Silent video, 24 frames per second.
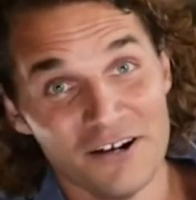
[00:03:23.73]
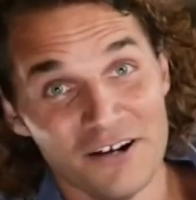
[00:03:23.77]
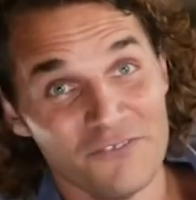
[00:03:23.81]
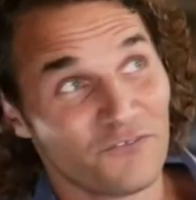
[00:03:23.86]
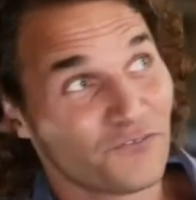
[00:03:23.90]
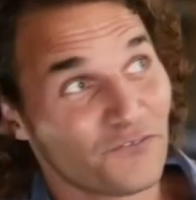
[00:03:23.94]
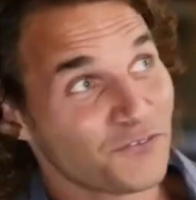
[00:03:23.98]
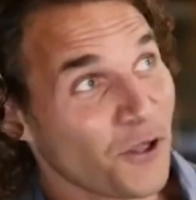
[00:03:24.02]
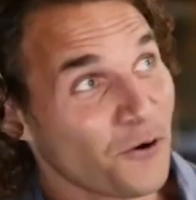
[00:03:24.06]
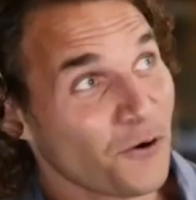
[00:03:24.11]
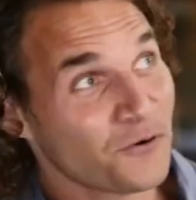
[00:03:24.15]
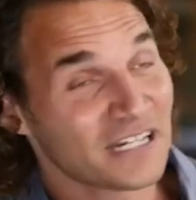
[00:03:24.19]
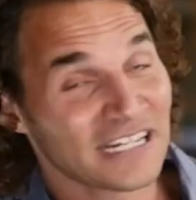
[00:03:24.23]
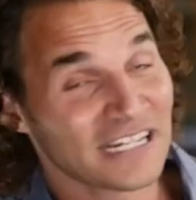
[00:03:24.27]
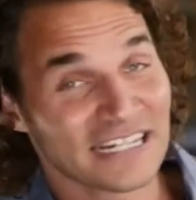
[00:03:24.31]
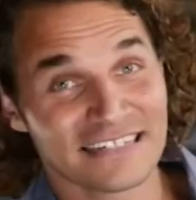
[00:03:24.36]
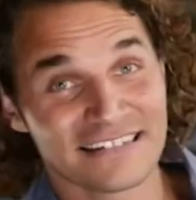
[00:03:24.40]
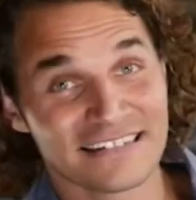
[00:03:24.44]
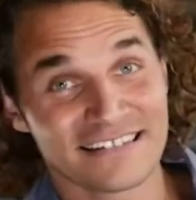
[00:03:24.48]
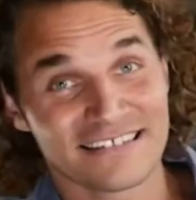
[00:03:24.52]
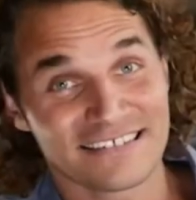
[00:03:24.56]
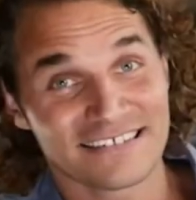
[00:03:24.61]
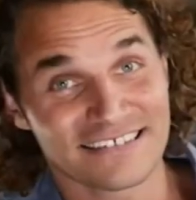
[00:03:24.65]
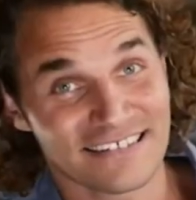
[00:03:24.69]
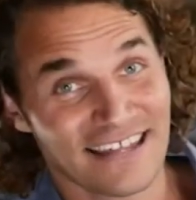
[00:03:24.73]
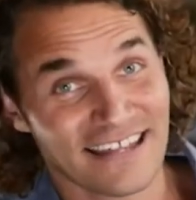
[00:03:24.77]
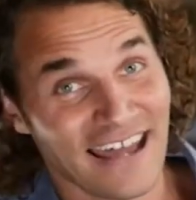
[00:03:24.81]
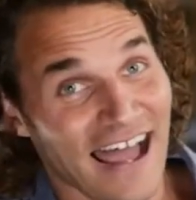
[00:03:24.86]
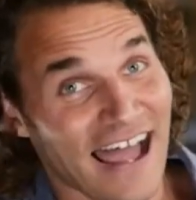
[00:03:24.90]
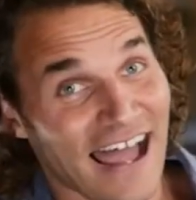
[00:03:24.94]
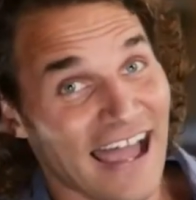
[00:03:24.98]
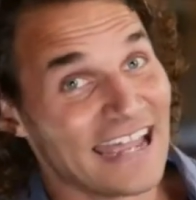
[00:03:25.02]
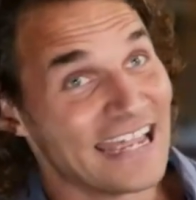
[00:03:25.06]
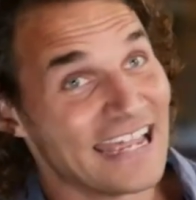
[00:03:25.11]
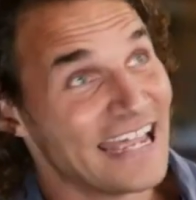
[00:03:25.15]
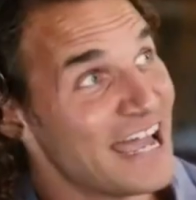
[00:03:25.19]
floating into the
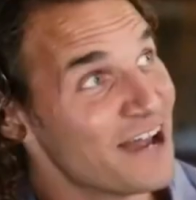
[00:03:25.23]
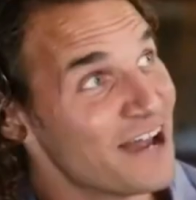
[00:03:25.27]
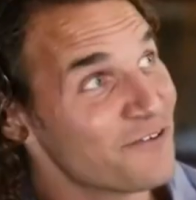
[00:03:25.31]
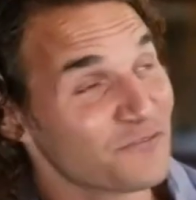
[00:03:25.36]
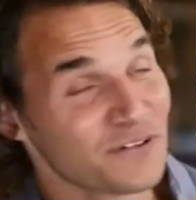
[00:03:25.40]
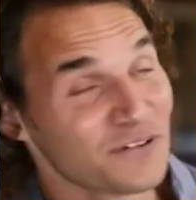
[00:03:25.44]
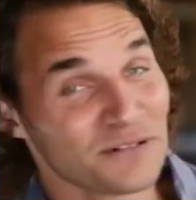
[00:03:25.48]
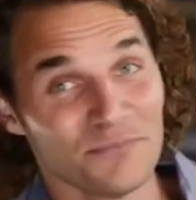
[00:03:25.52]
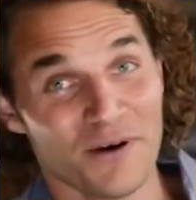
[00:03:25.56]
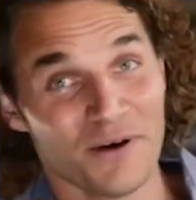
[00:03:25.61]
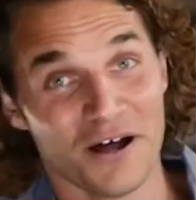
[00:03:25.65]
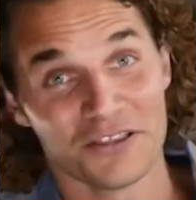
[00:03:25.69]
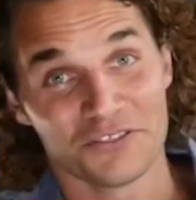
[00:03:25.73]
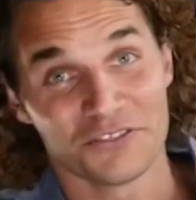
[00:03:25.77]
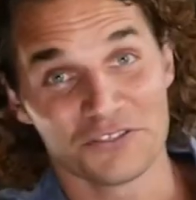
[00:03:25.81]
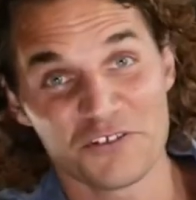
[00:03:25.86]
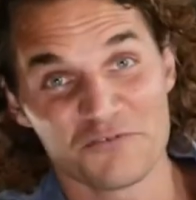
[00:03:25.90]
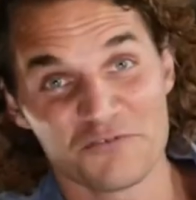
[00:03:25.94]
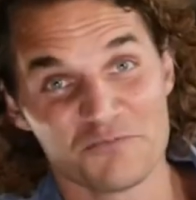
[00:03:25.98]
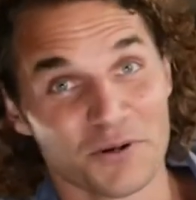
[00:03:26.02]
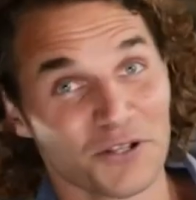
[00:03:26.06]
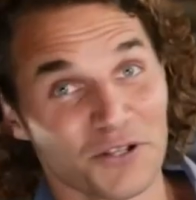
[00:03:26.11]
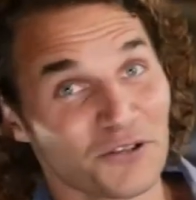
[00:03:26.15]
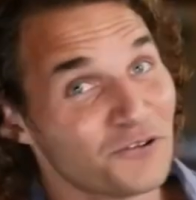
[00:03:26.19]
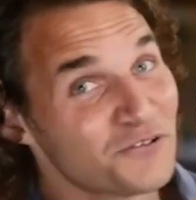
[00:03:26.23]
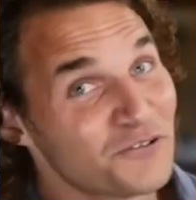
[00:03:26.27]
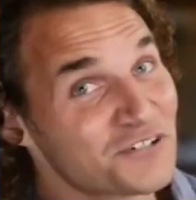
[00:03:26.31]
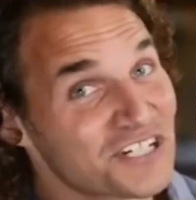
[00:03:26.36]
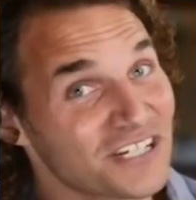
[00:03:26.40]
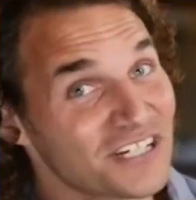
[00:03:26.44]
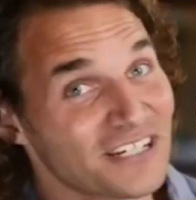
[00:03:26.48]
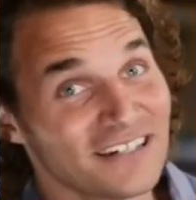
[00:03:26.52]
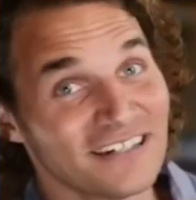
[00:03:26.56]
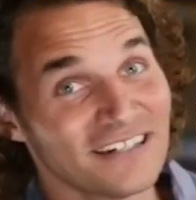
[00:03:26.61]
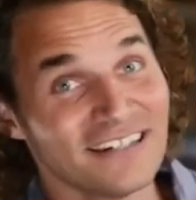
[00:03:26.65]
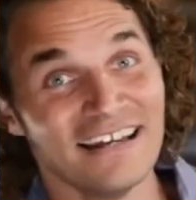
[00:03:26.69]
sky every month of
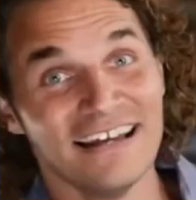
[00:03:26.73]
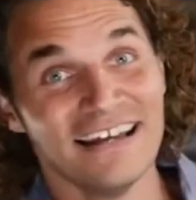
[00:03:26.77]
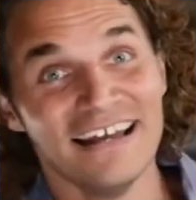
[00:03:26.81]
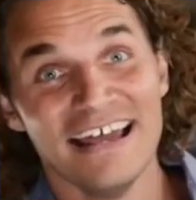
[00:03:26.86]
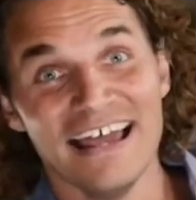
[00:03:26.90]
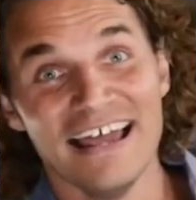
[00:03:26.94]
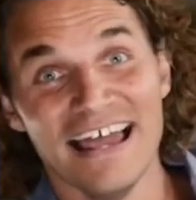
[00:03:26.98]
pollution.